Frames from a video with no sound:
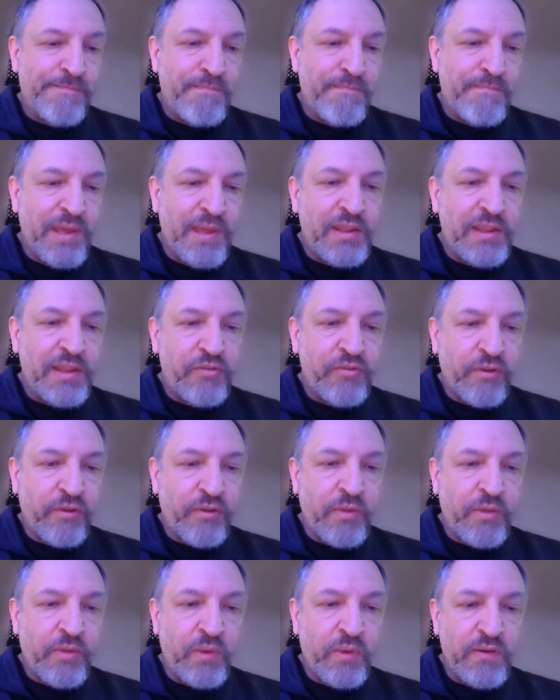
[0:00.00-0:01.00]
making
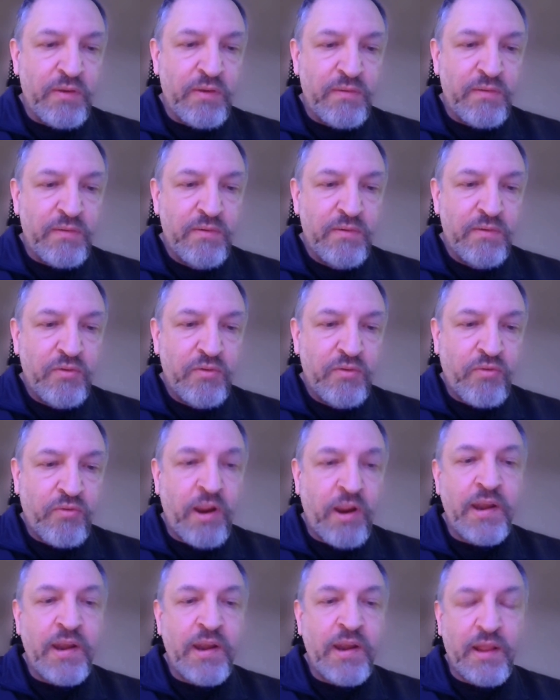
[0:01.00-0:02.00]
sure that we
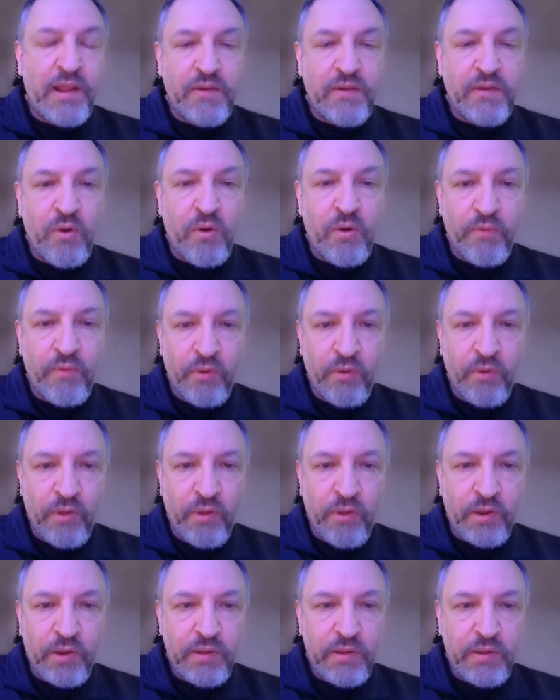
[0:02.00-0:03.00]
try not to
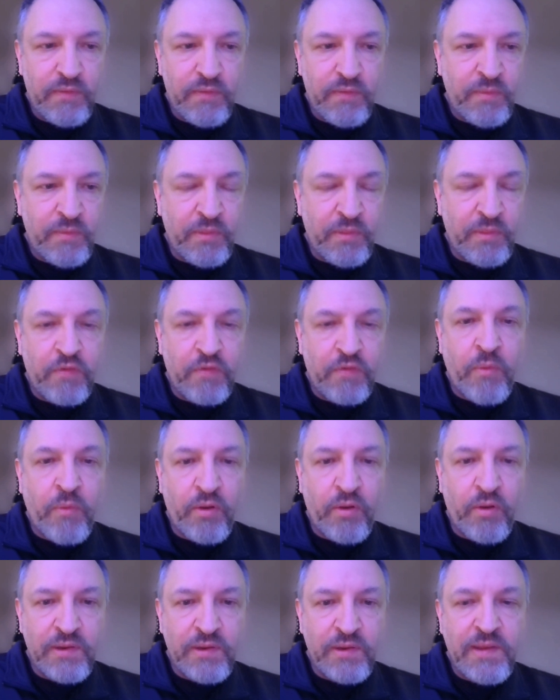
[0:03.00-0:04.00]
overlook some of the
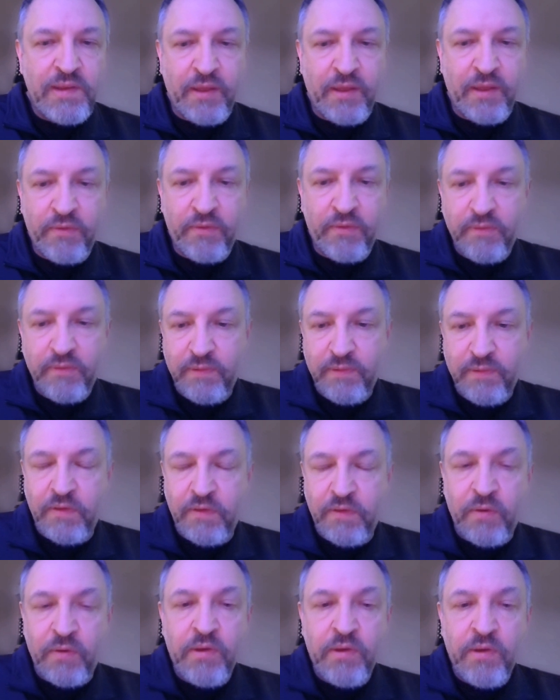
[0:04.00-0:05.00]
small details.
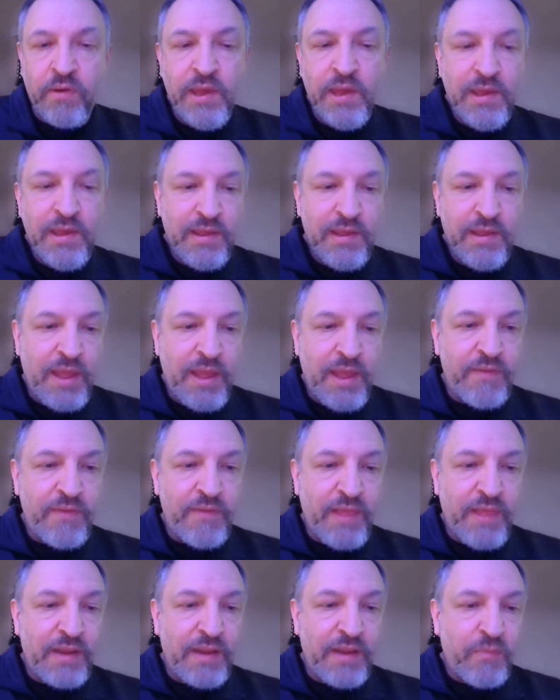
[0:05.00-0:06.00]
So,
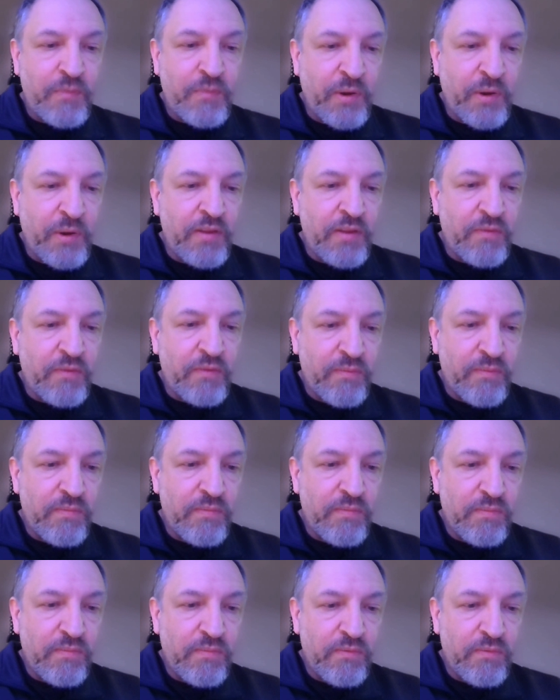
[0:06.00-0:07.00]
having that experience
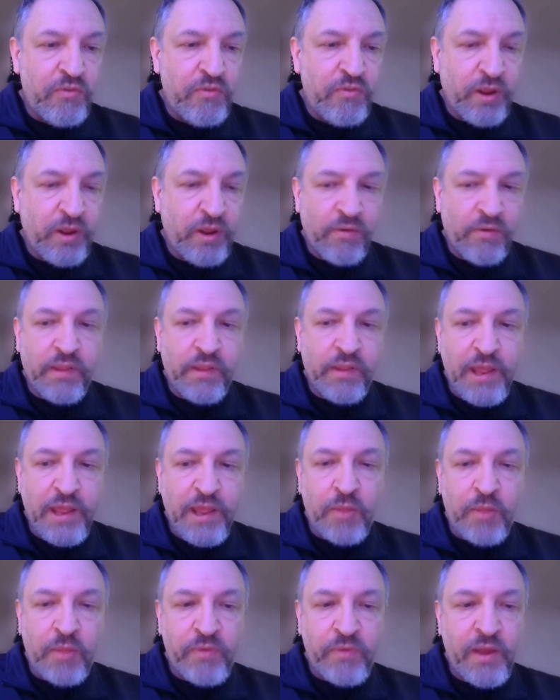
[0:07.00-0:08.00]
generally
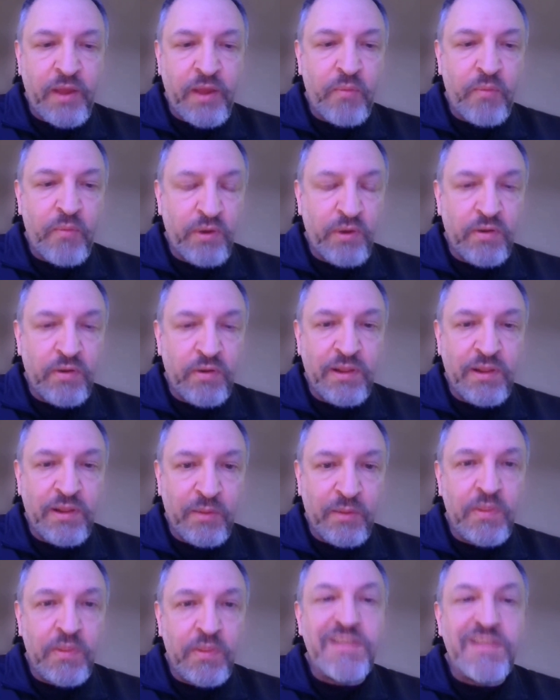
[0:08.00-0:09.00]
helps out when you're
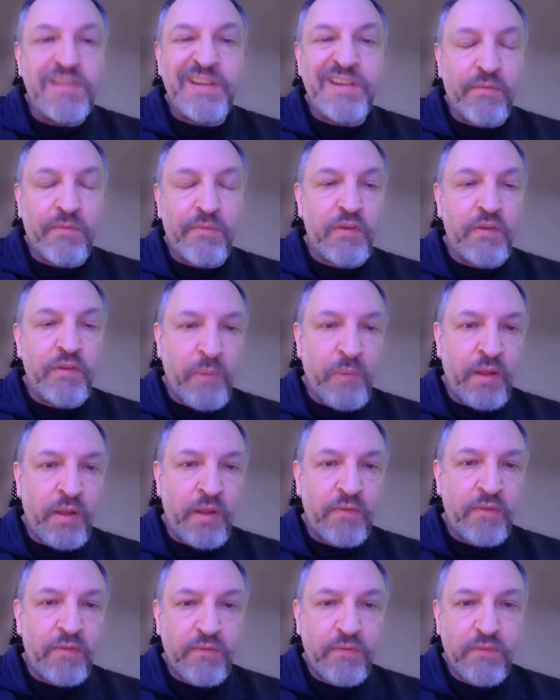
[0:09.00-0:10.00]
dealing with incident
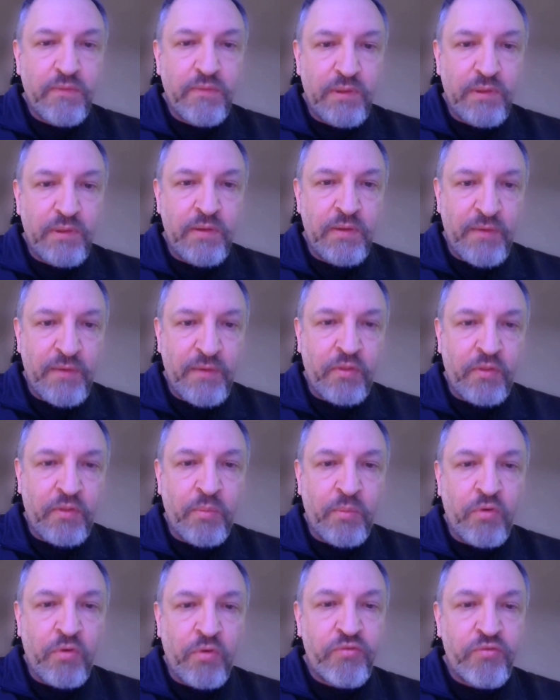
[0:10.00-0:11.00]
response. You have a
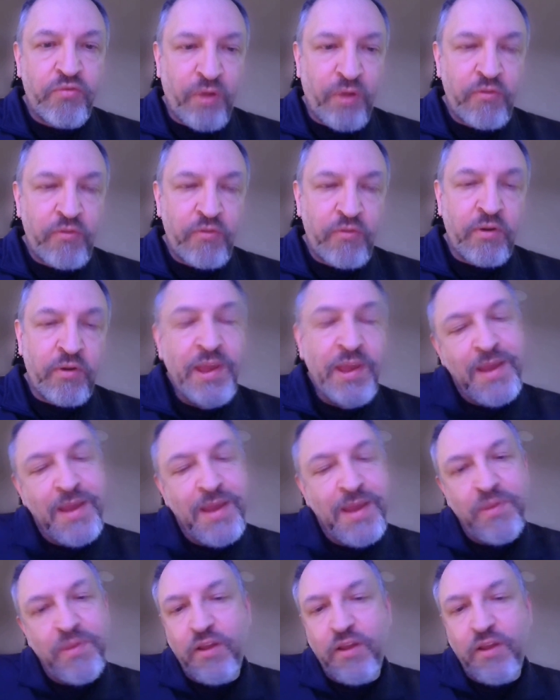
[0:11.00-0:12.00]
little more structured
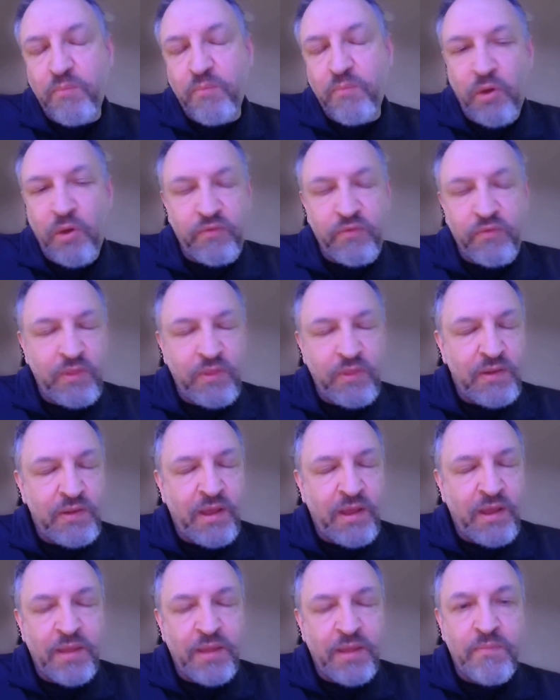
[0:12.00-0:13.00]
because most of the
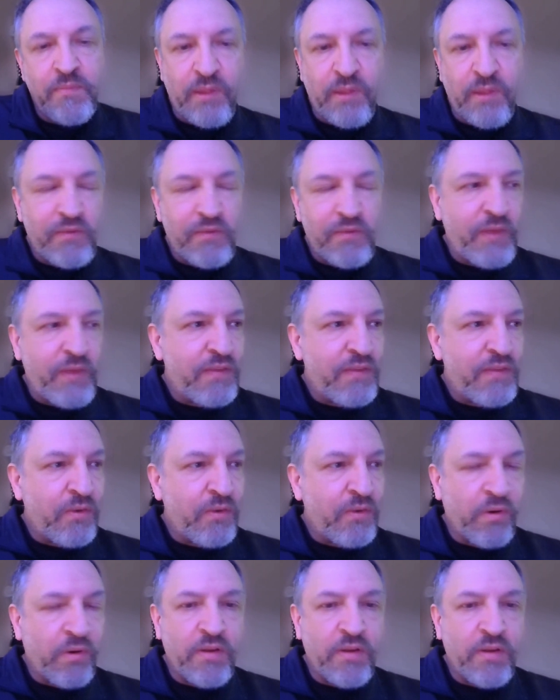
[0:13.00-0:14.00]
time, let's face it,
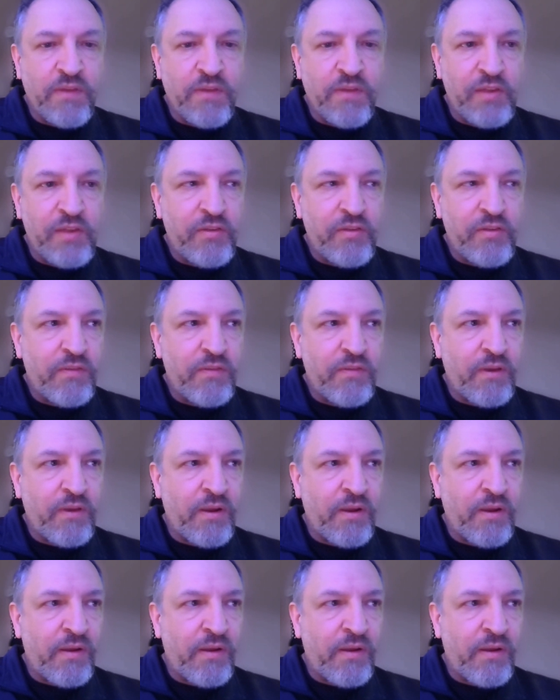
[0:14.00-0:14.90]
organizations